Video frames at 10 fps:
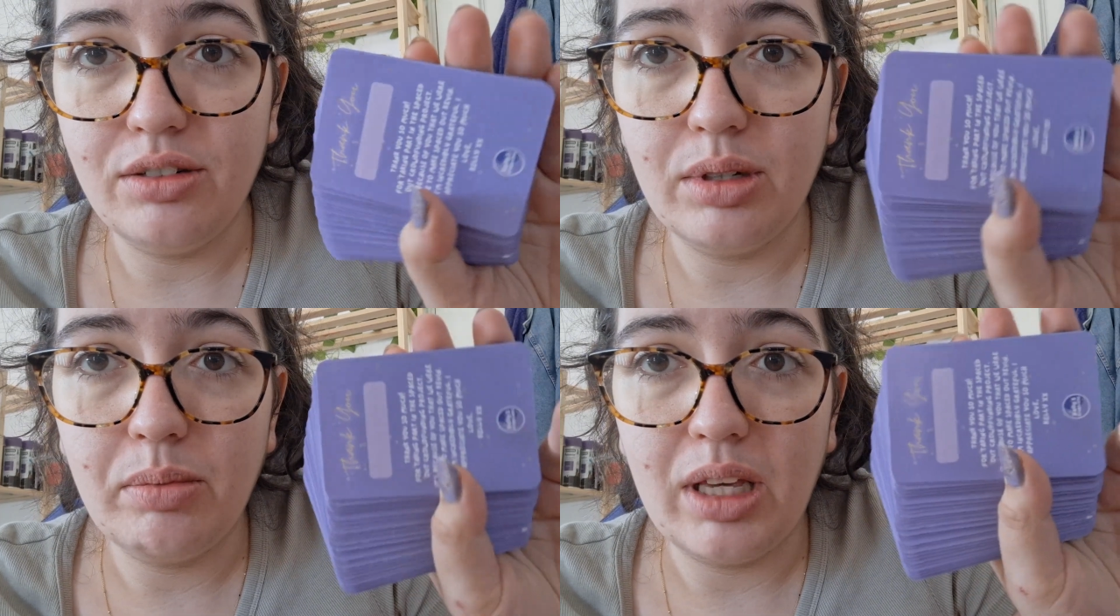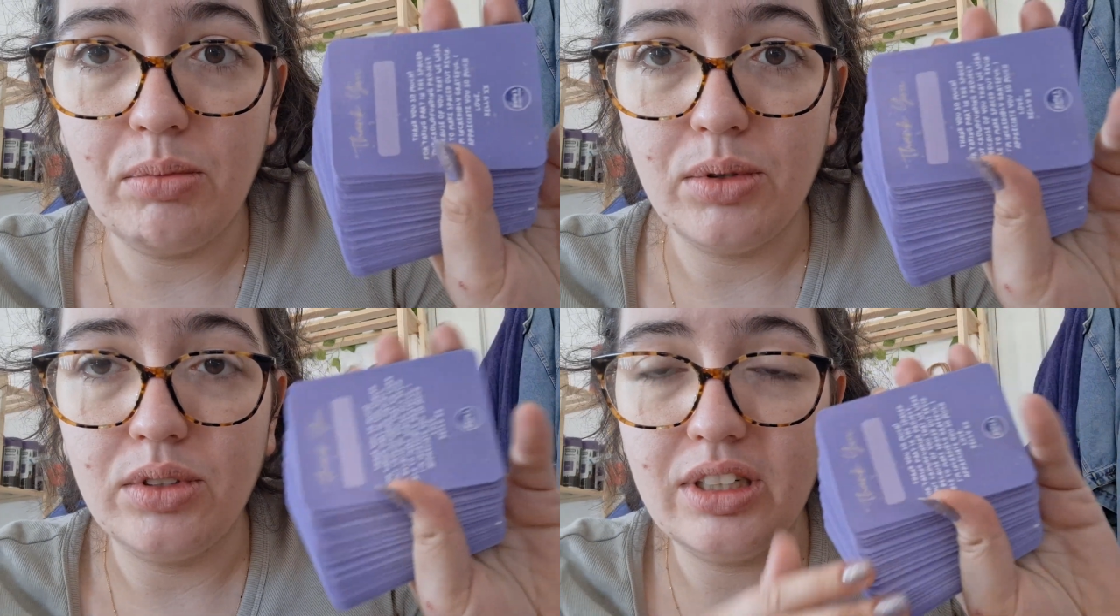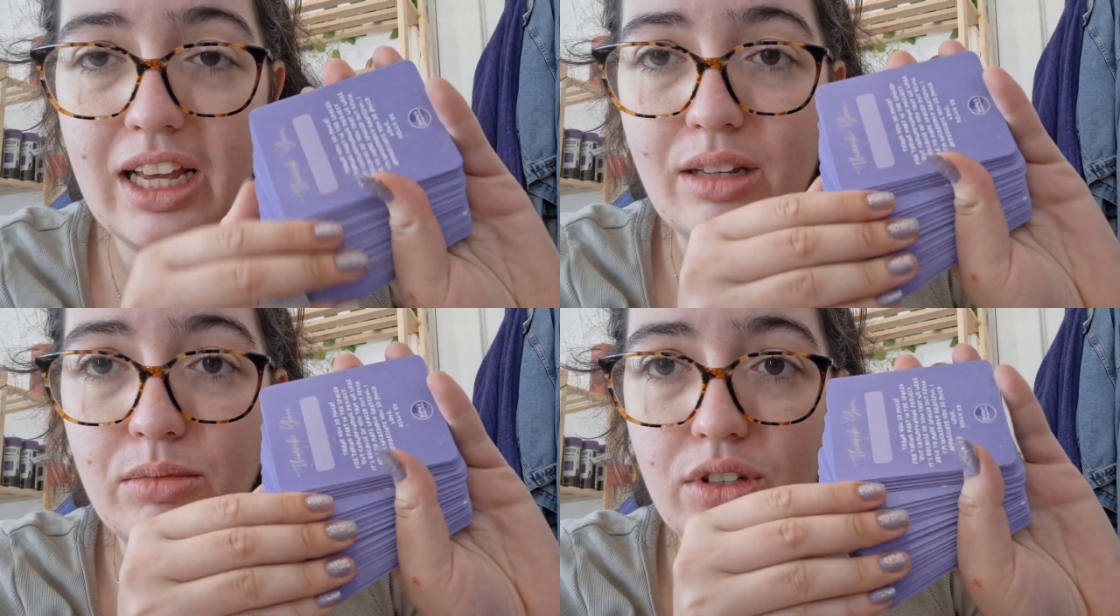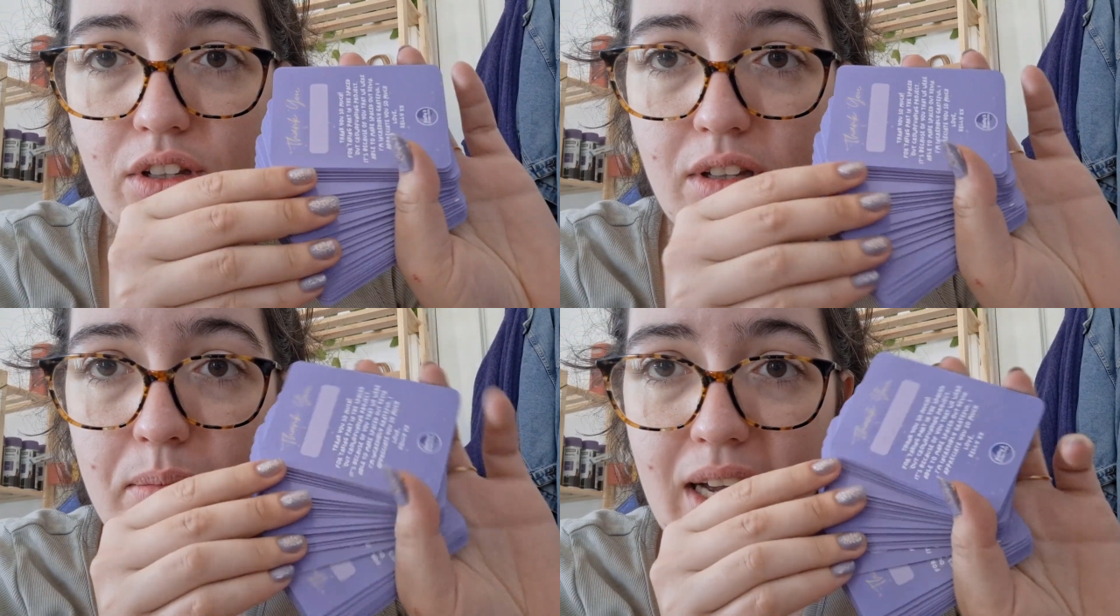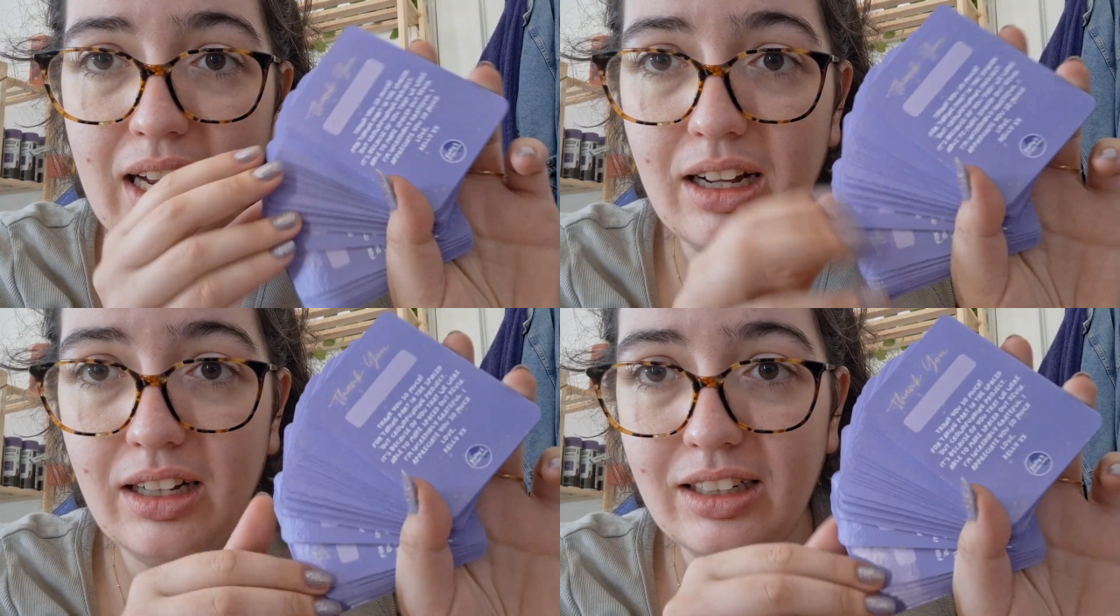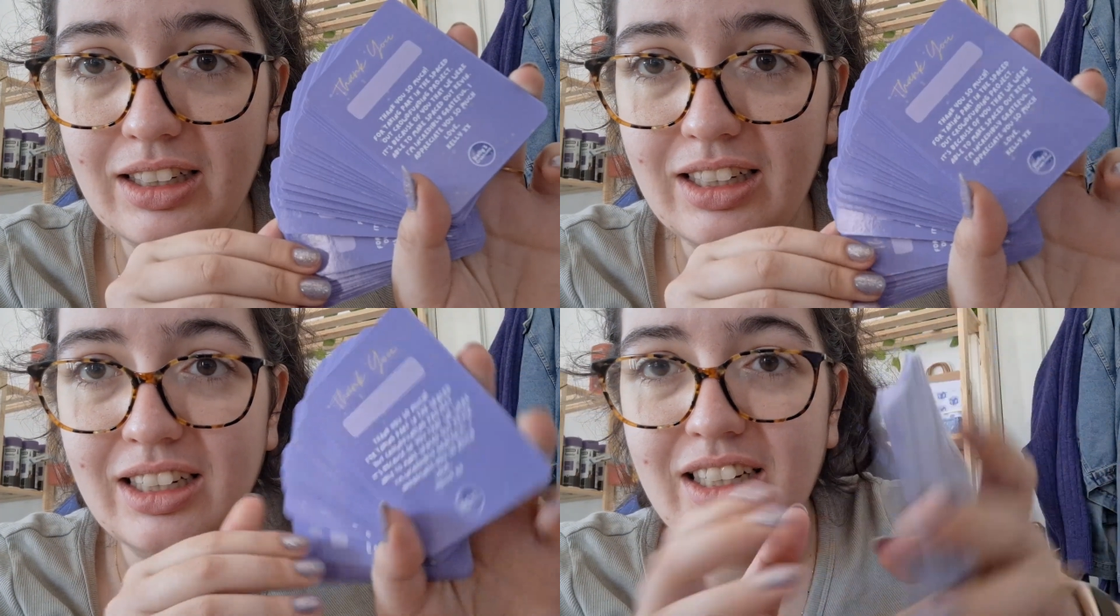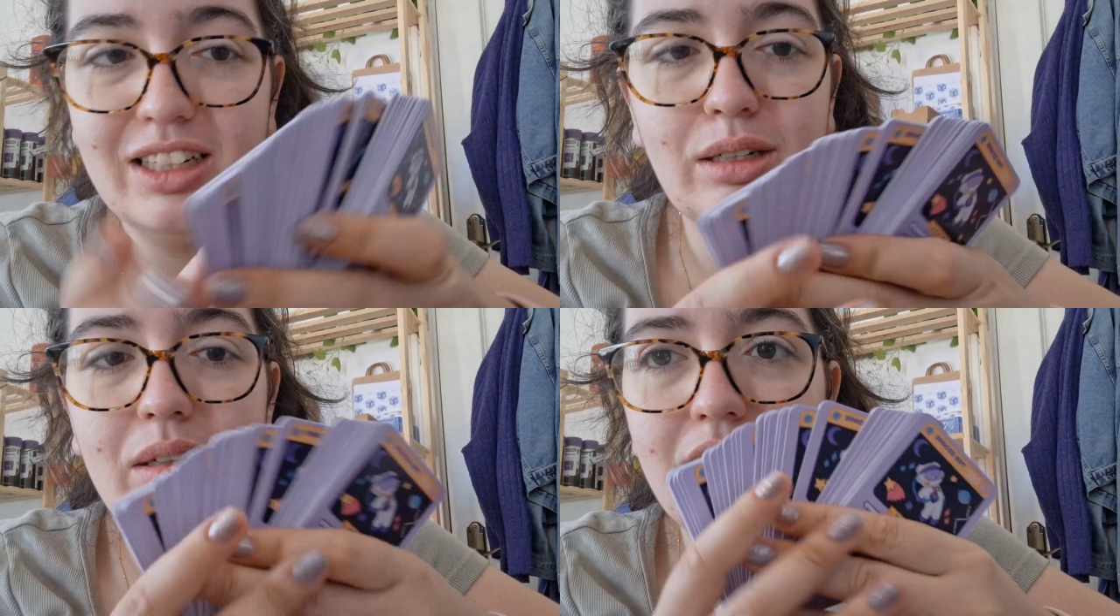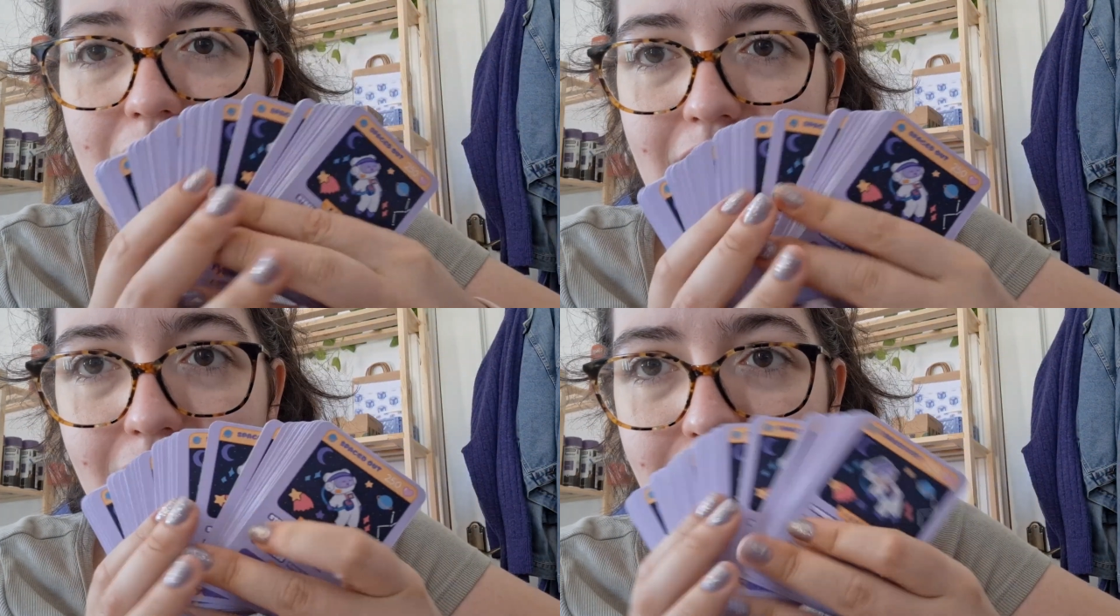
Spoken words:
with people's names on the back. Look how